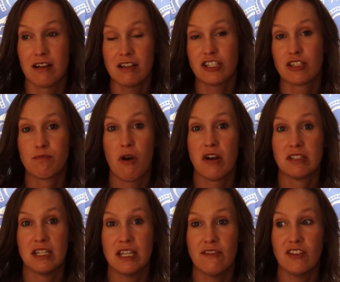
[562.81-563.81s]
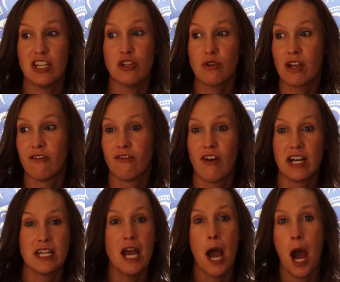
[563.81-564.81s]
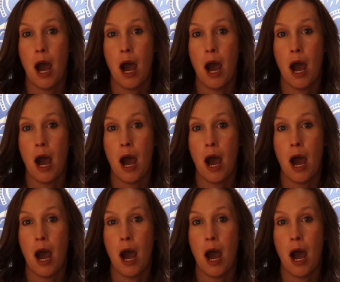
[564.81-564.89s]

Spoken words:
Not just positivity, you can find